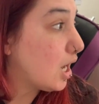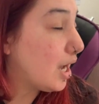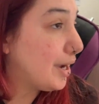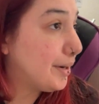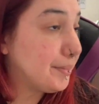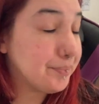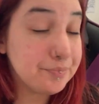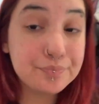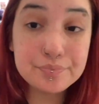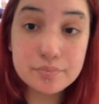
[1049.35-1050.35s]

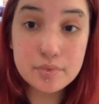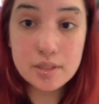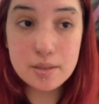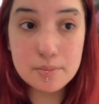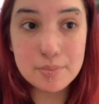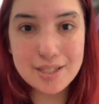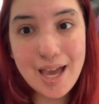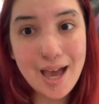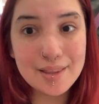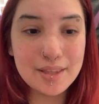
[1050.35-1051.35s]
But
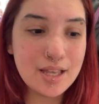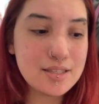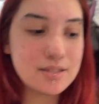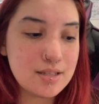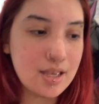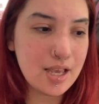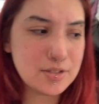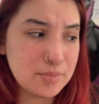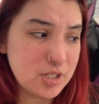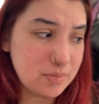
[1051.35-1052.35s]
yeah, that's
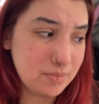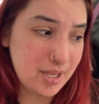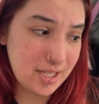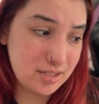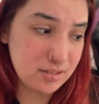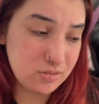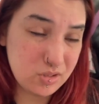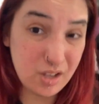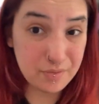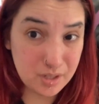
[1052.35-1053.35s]
as much Maid
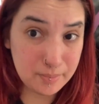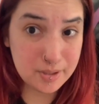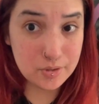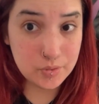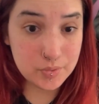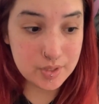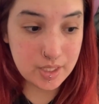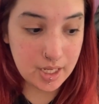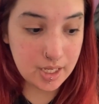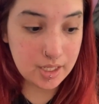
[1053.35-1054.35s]
stuff that I'm gonna do
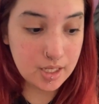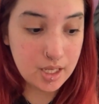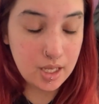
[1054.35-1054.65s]
today.